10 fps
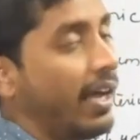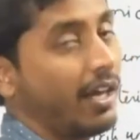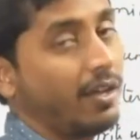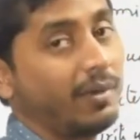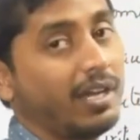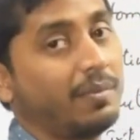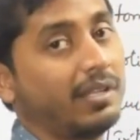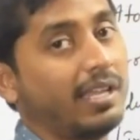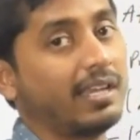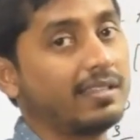atomic number,
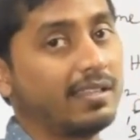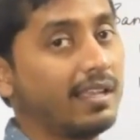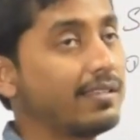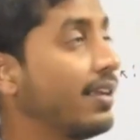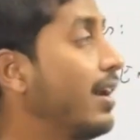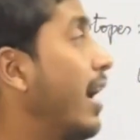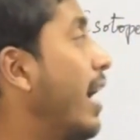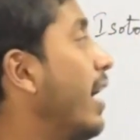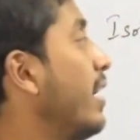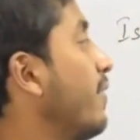that is 6,
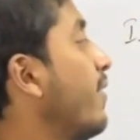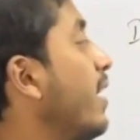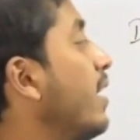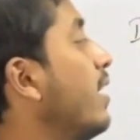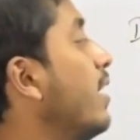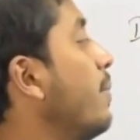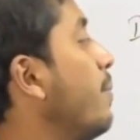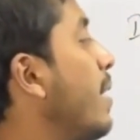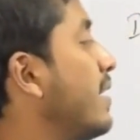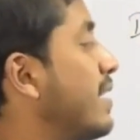and different
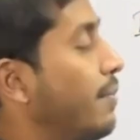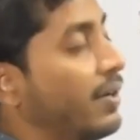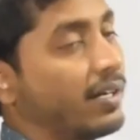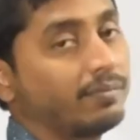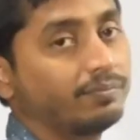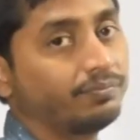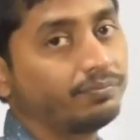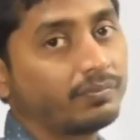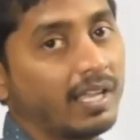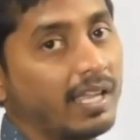mass number,
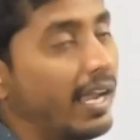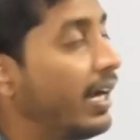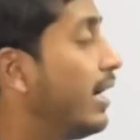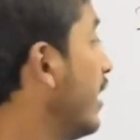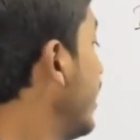right.